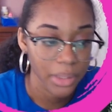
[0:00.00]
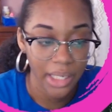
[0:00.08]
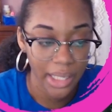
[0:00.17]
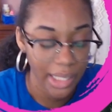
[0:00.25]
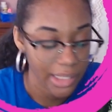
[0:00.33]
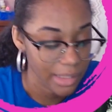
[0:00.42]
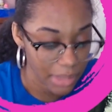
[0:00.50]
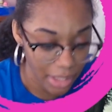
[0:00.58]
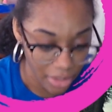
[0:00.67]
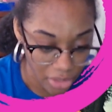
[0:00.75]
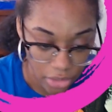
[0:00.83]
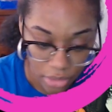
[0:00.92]
I like them
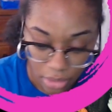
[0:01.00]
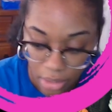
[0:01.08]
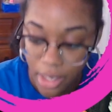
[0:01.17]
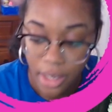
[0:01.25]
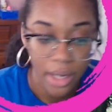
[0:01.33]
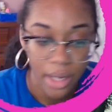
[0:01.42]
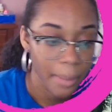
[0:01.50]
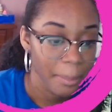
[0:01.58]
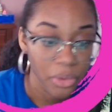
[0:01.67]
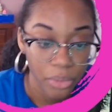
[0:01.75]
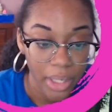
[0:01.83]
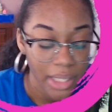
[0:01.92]
together. So,
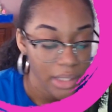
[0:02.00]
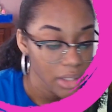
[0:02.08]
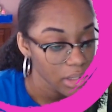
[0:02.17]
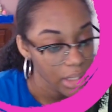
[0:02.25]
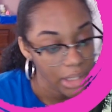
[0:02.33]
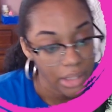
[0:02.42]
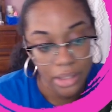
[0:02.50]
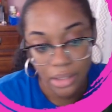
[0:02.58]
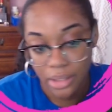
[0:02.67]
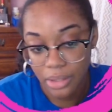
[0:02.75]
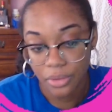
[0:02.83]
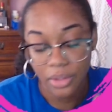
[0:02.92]
but right now,
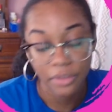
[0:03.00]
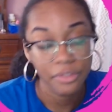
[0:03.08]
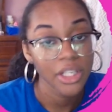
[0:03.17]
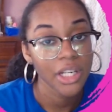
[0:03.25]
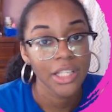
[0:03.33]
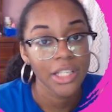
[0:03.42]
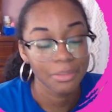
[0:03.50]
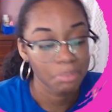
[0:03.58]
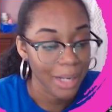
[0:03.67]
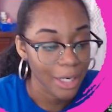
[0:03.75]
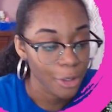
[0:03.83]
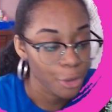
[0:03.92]
Olivia is
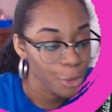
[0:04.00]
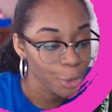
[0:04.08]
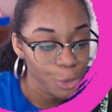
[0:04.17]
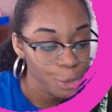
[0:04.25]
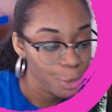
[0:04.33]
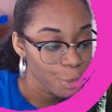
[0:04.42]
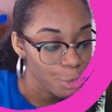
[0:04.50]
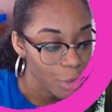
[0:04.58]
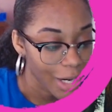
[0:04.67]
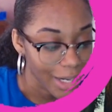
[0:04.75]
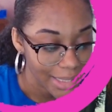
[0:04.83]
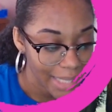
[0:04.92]
my go-to
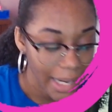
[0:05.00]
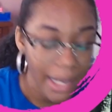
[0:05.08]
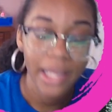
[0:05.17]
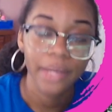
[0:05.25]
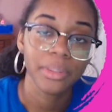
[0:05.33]
rock type.